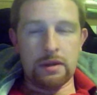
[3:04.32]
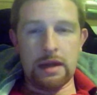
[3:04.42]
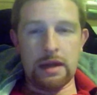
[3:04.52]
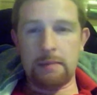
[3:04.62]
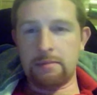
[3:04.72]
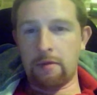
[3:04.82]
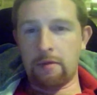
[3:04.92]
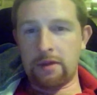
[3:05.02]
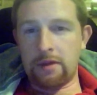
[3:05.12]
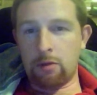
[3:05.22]
The name of
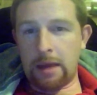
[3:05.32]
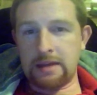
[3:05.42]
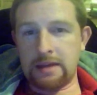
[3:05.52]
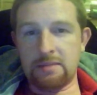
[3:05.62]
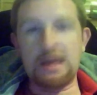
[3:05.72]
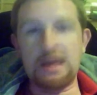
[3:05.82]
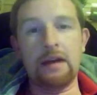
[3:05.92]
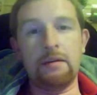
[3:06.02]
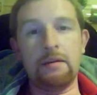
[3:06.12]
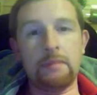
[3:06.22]
the old man is Amir.
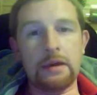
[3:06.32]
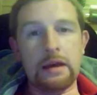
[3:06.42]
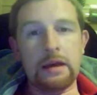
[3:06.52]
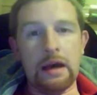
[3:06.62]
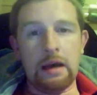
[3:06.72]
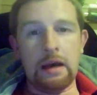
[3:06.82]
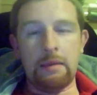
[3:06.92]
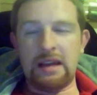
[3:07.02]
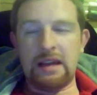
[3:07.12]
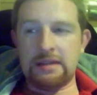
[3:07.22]

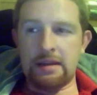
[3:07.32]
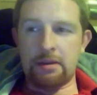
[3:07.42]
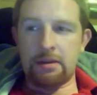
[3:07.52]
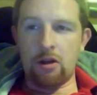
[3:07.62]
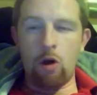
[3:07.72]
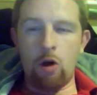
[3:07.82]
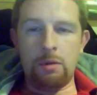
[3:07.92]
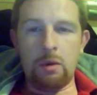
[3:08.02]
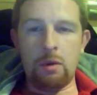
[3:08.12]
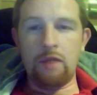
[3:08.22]
It's a typical
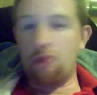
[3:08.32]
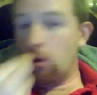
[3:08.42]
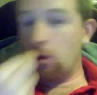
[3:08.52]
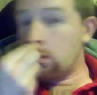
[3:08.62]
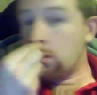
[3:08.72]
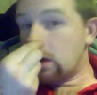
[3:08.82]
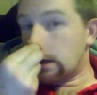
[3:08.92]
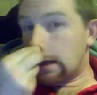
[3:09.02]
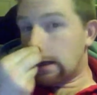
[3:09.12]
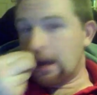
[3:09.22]
Obi-Wan role,
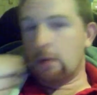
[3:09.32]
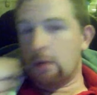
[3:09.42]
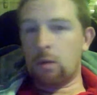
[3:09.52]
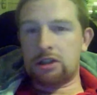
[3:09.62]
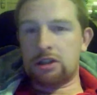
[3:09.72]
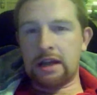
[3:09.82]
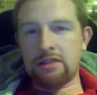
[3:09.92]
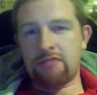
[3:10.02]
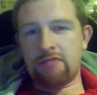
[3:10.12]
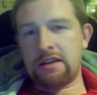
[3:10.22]
which lends
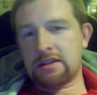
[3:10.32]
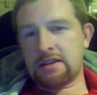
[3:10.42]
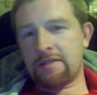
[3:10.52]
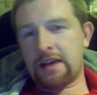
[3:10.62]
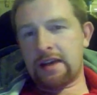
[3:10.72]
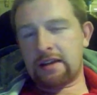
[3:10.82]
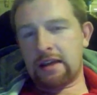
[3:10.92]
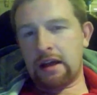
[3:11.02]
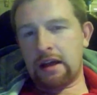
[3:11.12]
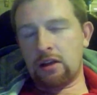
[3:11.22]
credence to the fact
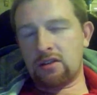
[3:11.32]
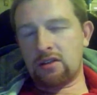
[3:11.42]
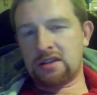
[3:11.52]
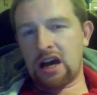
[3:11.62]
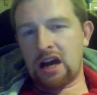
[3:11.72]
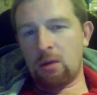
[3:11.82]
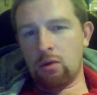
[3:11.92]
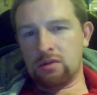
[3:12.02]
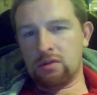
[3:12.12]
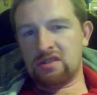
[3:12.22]
that a lot
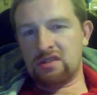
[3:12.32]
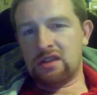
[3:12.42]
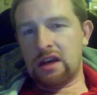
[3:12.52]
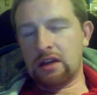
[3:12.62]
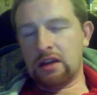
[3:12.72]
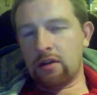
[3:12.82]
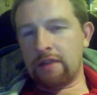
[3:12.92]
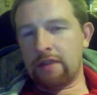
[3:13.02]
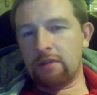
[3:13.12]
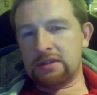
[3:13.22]
of the
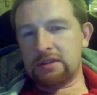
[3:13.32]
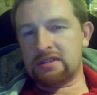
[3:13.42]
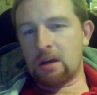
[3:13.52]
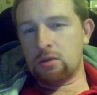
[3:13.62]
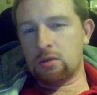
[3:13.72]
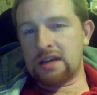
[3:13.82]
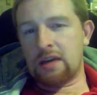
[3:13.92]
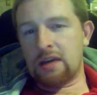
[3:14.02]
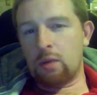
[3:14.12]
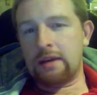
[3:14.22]
influence that Star Wars
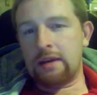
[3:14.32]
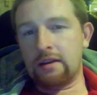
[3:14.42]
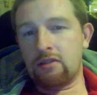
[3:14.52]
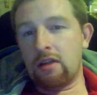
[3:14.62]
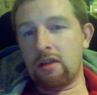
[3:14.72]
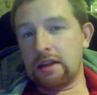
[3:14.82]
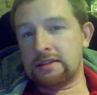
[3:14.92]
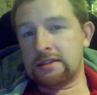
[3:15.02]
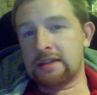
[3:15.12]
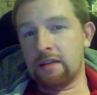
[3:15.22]
had went into Krull
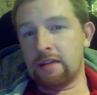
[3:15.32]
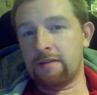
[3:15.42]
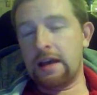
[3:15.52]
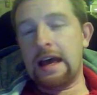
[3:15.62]
itself,